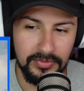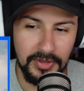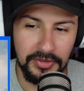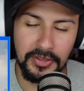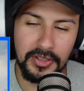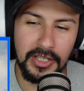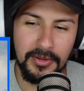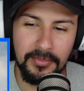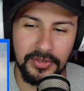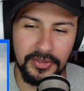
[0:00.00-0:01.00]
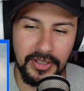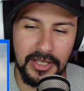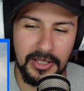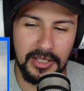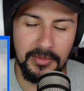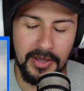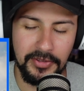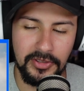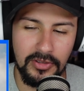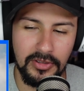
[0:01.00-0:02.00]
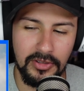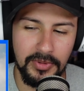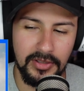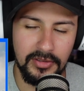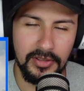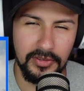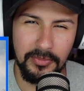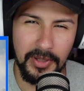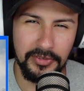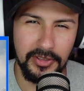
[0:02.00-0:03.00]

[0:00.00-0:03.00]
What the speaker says: Does it look like a mess to you a little bit? Is it a little messy?